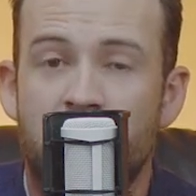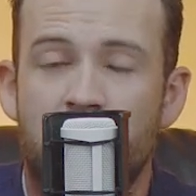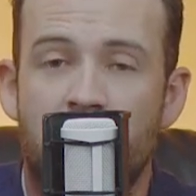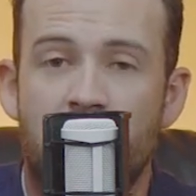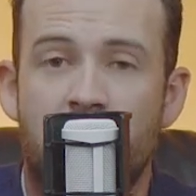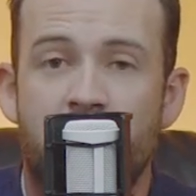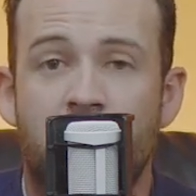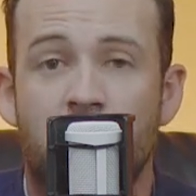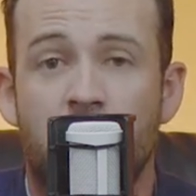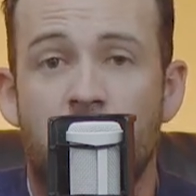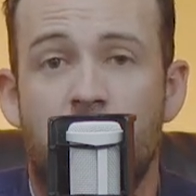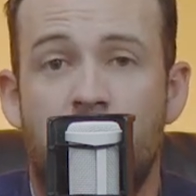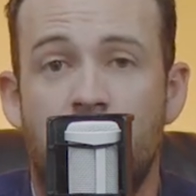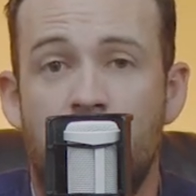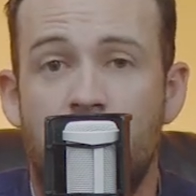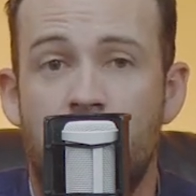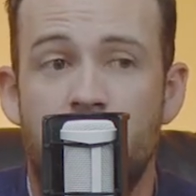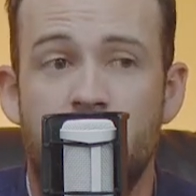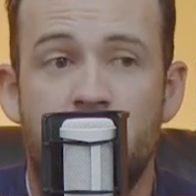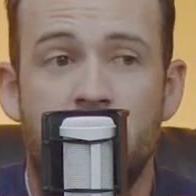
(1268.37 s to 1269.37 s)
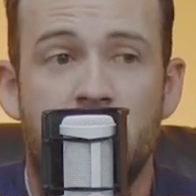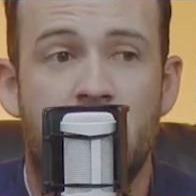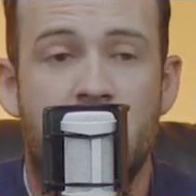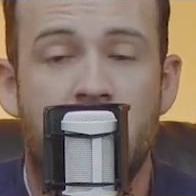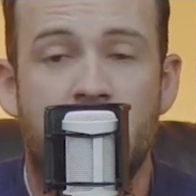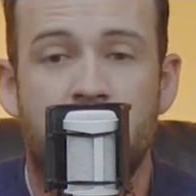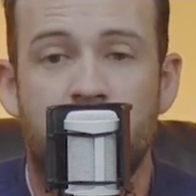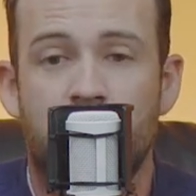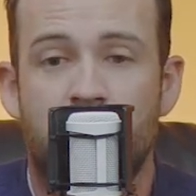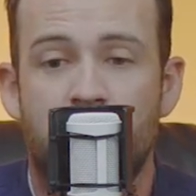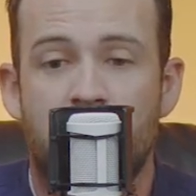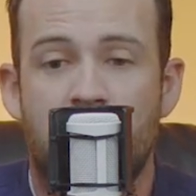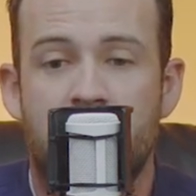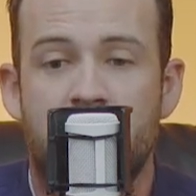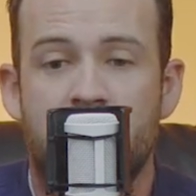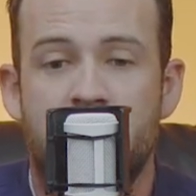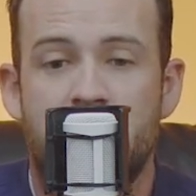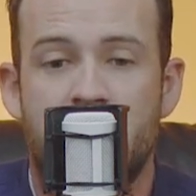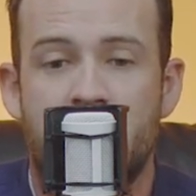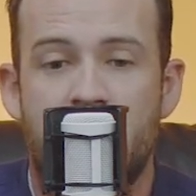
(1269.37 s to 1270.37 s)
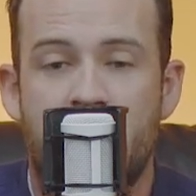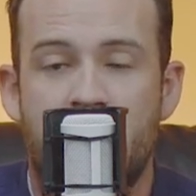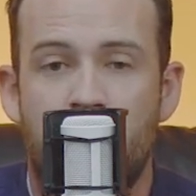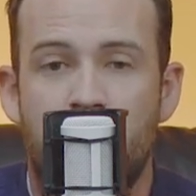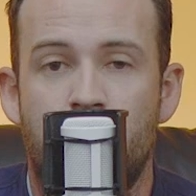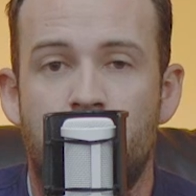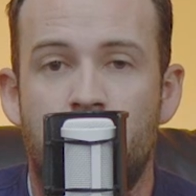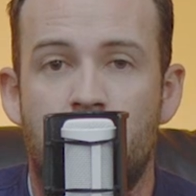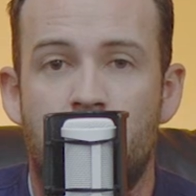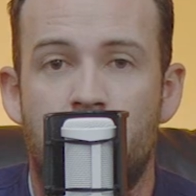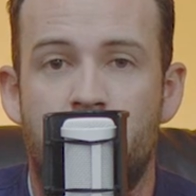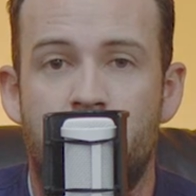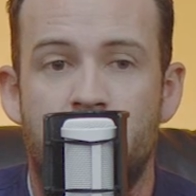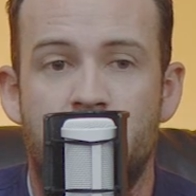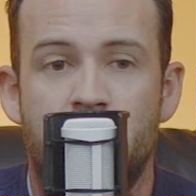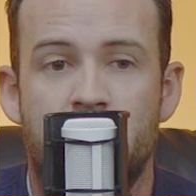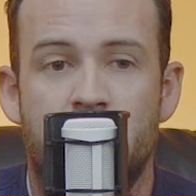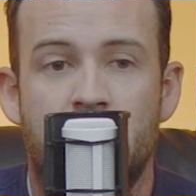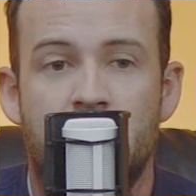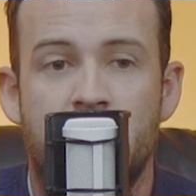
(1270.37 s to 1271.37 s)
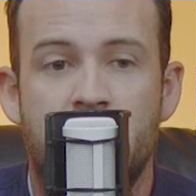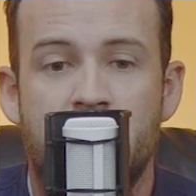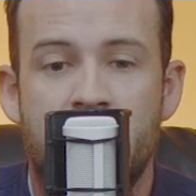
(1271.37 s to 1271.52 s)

So if you're a coach and you're trying to help golfers